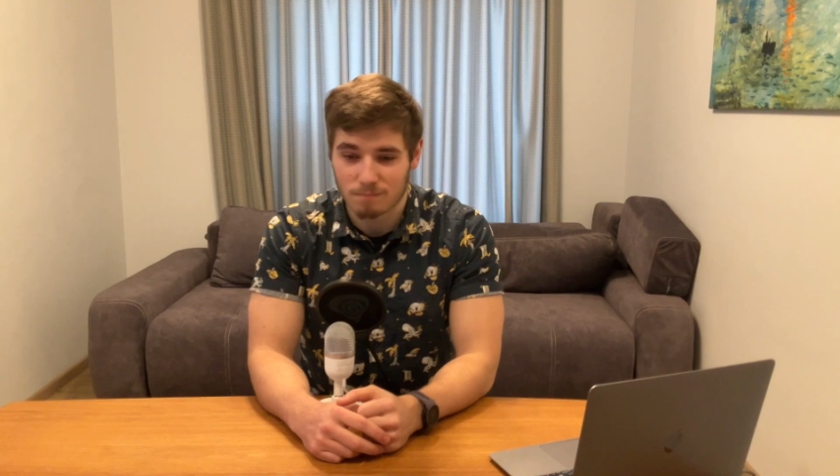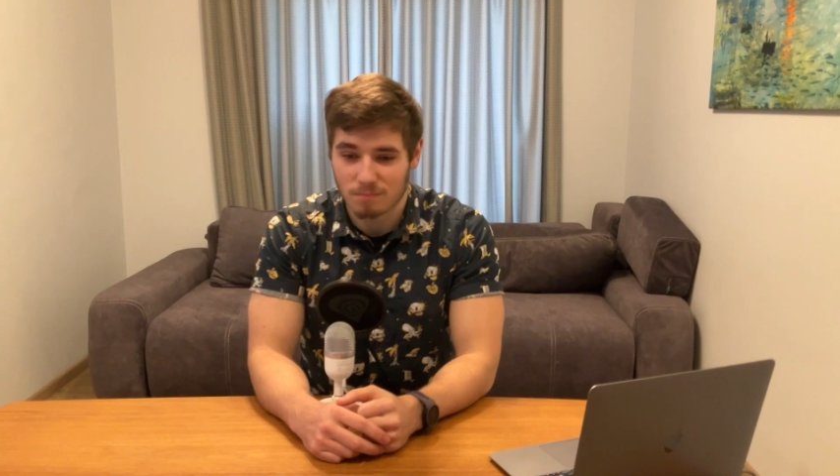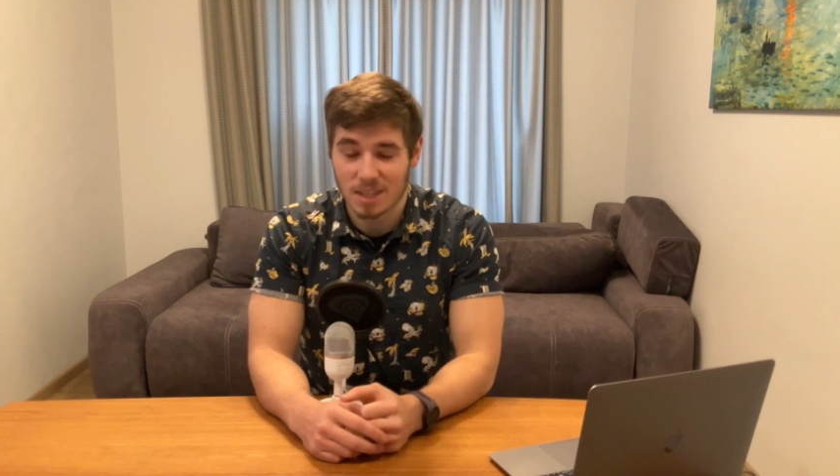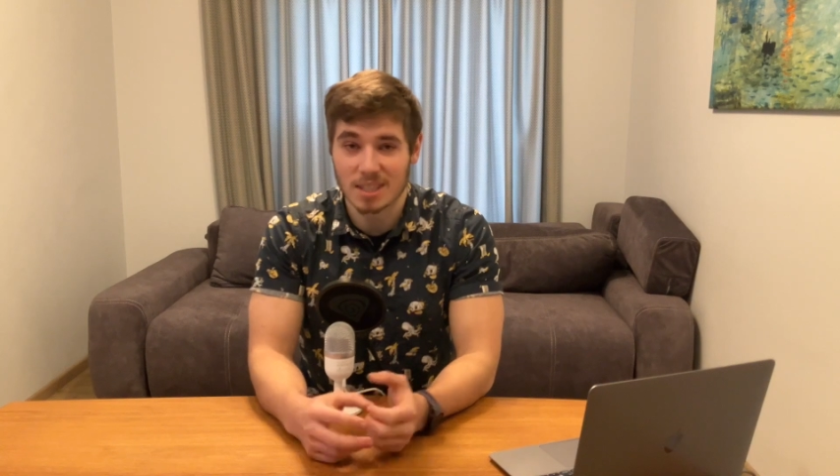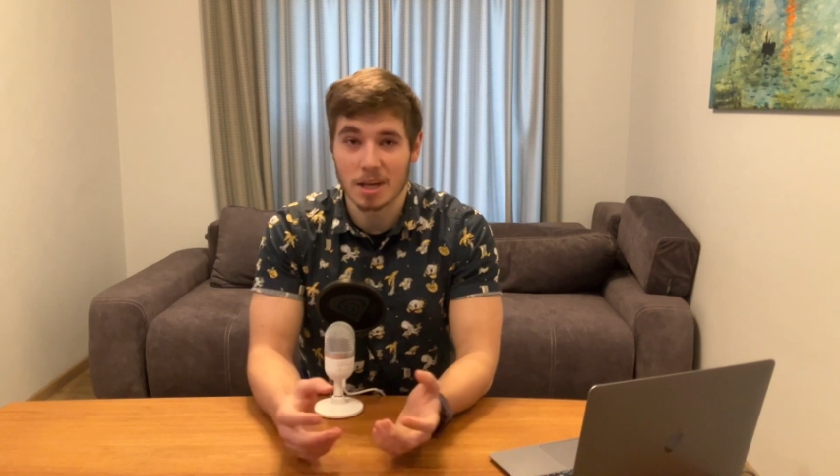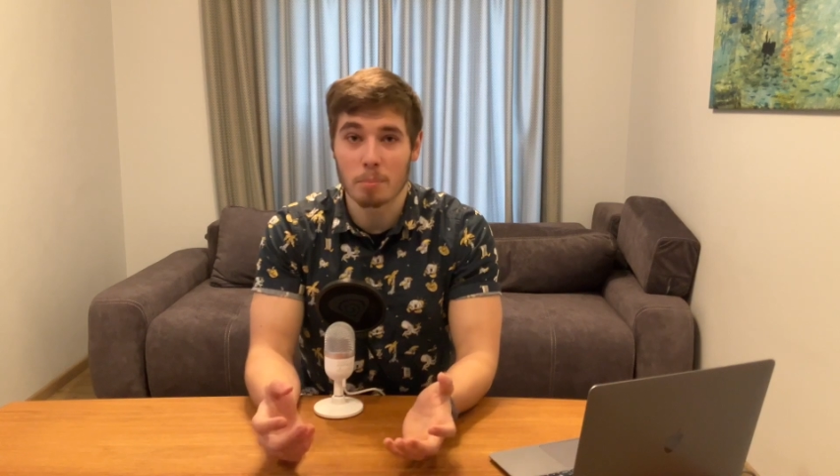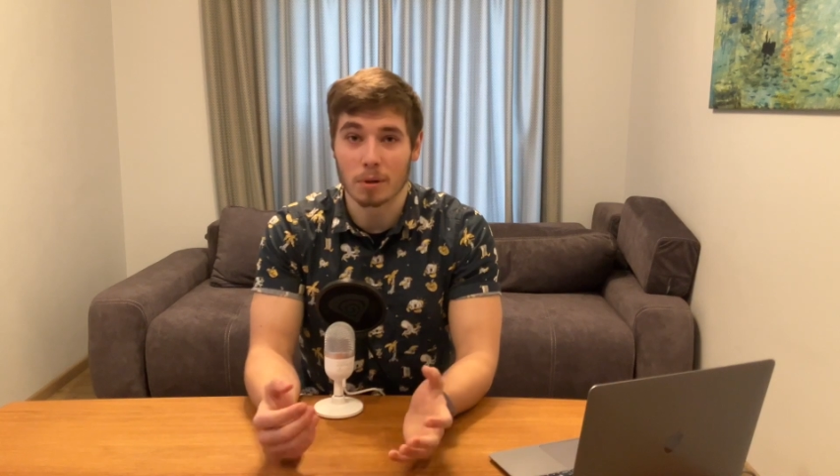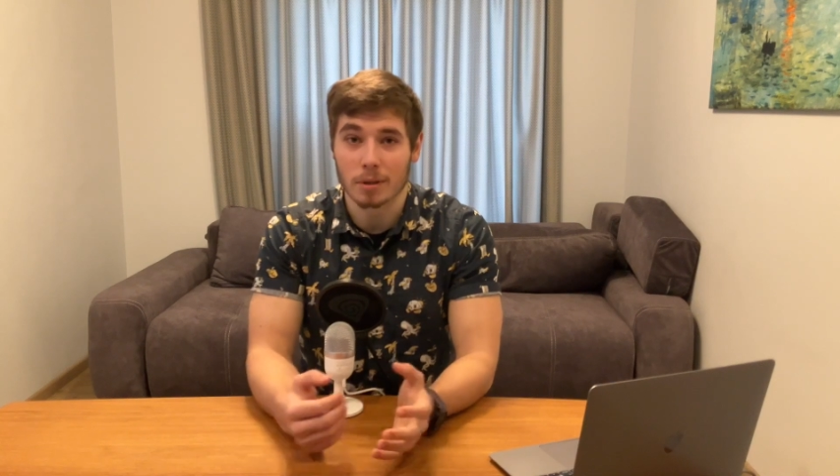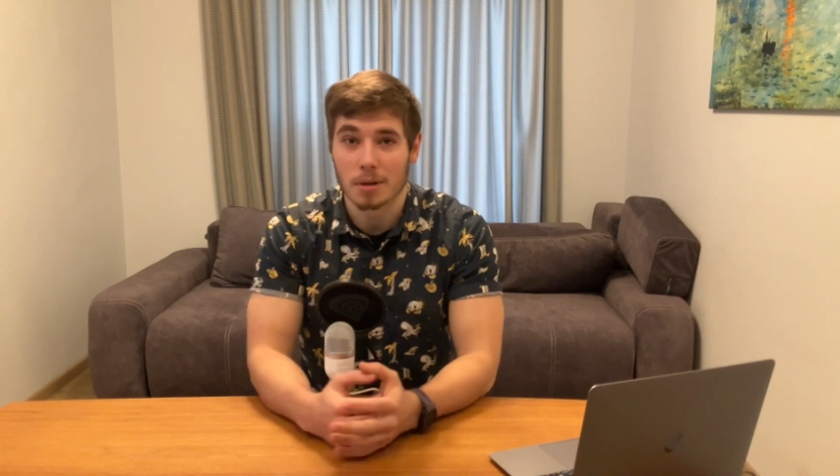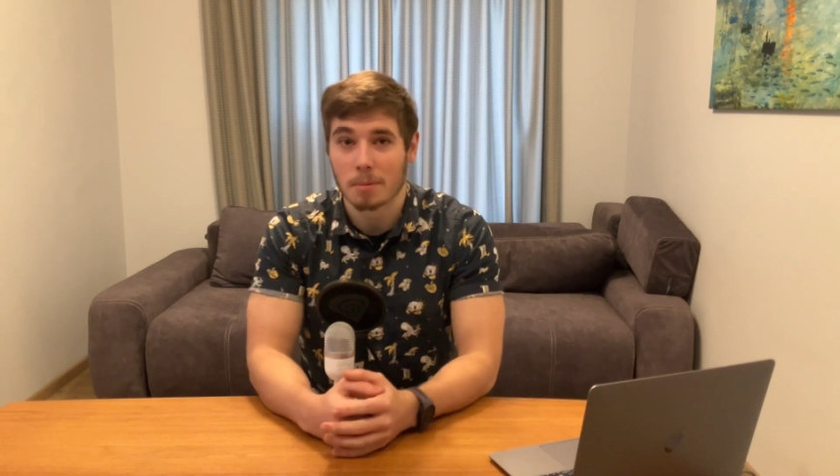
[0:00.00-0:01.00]

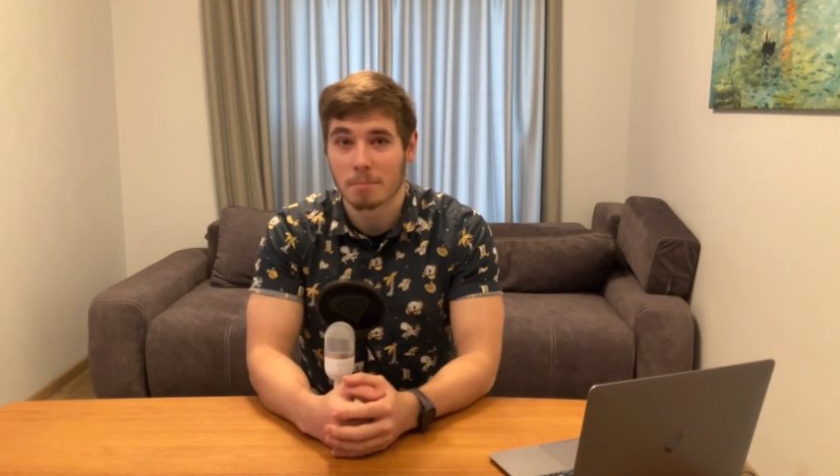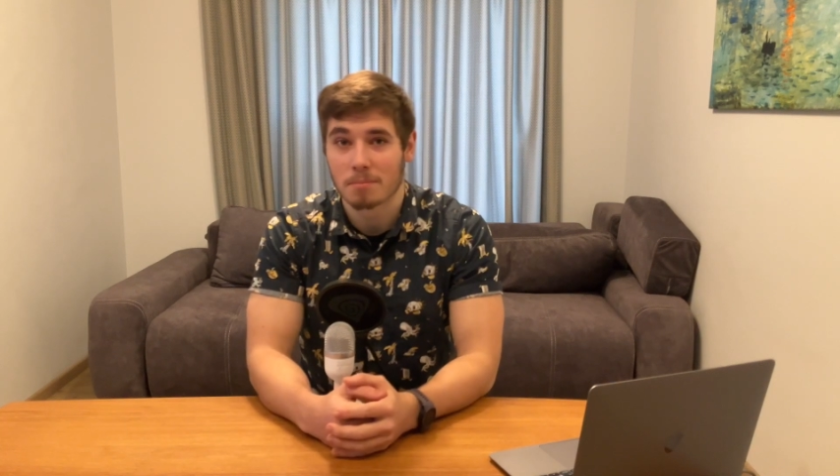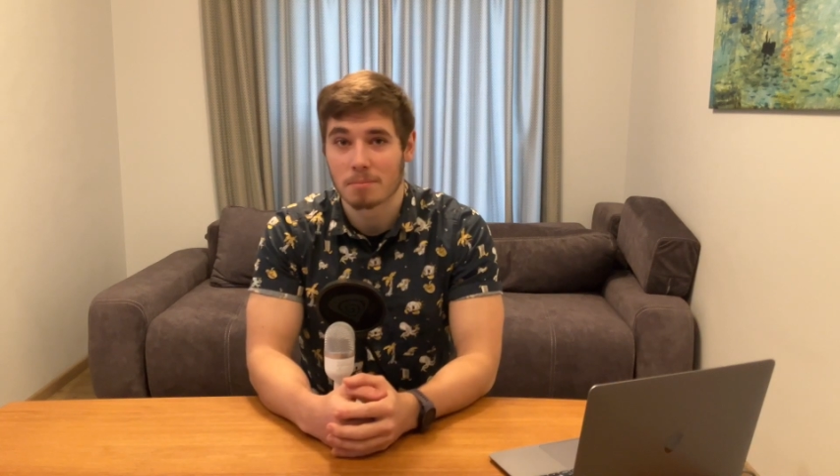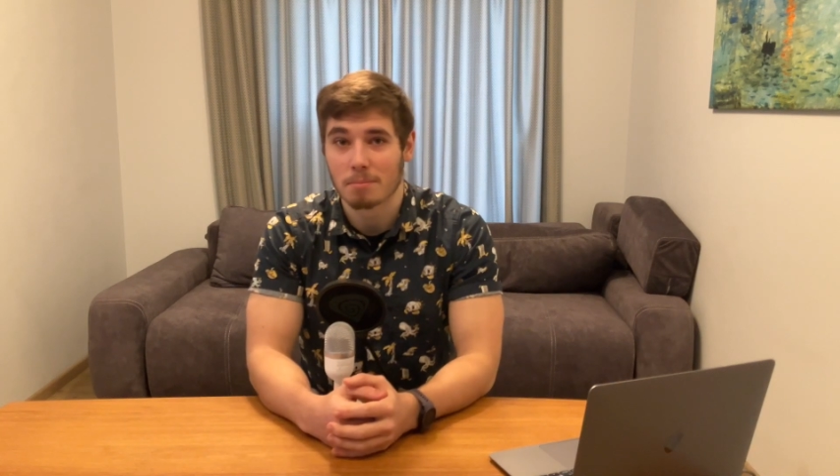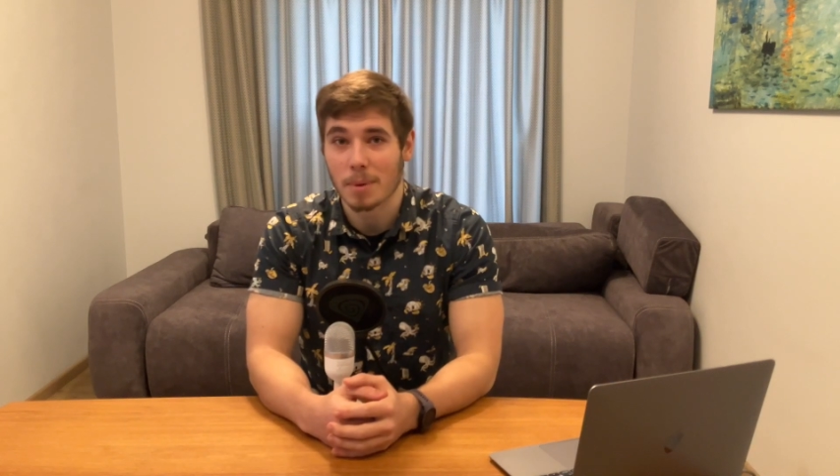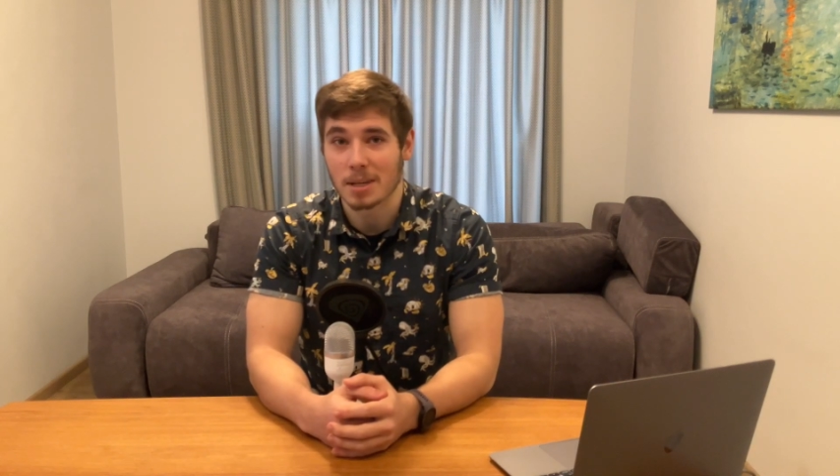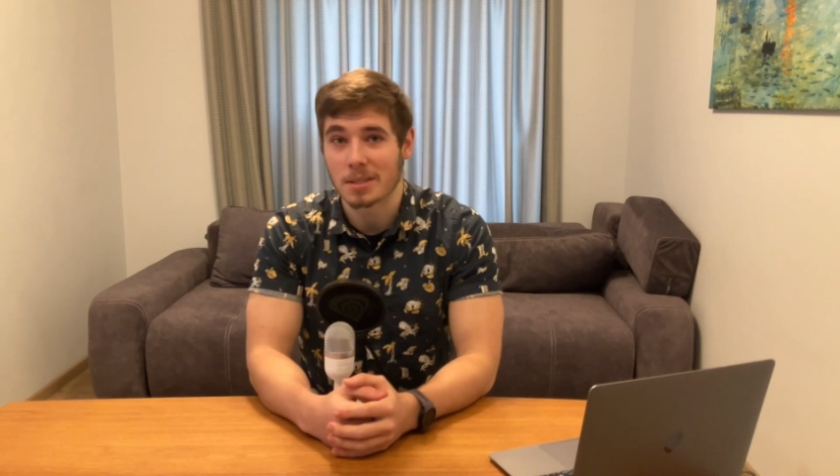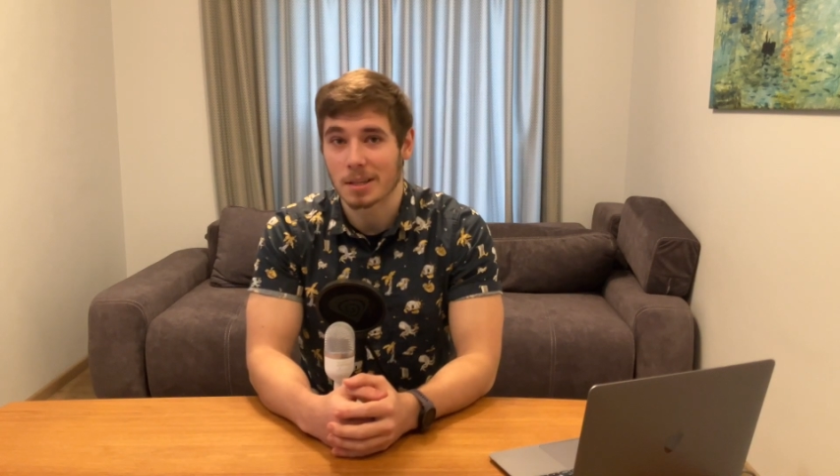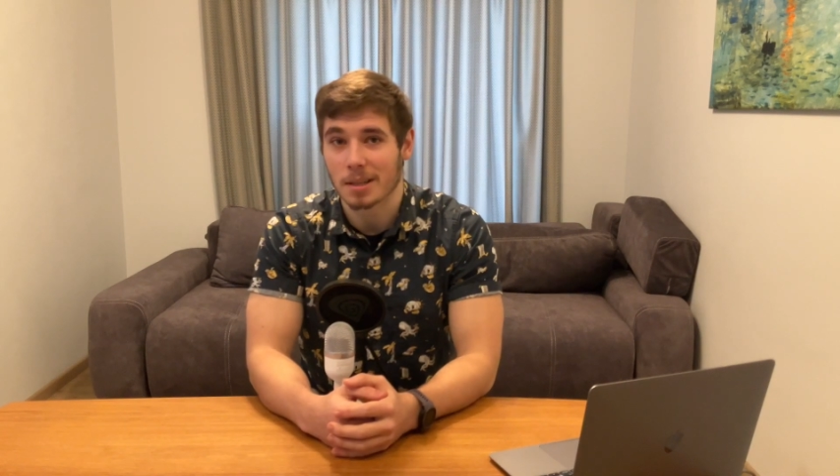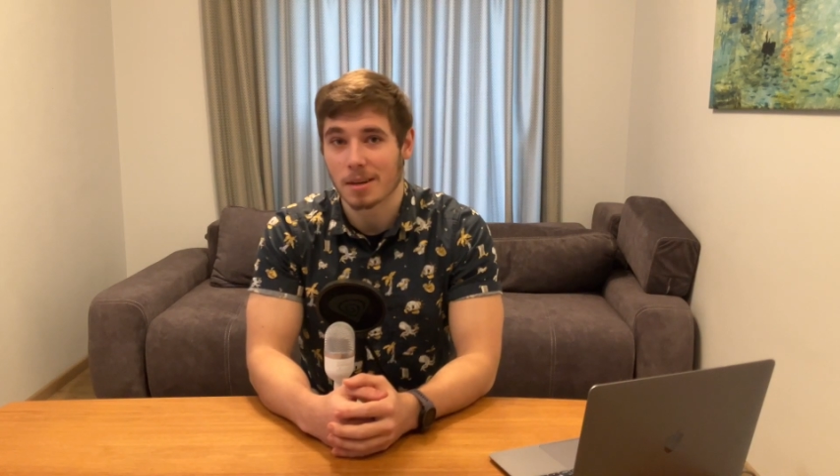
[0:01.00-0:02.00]
disabled,
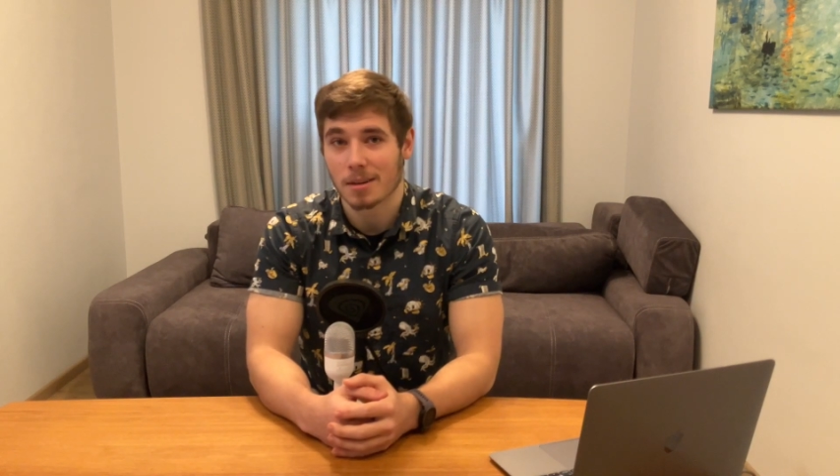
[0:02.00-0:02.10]
basically.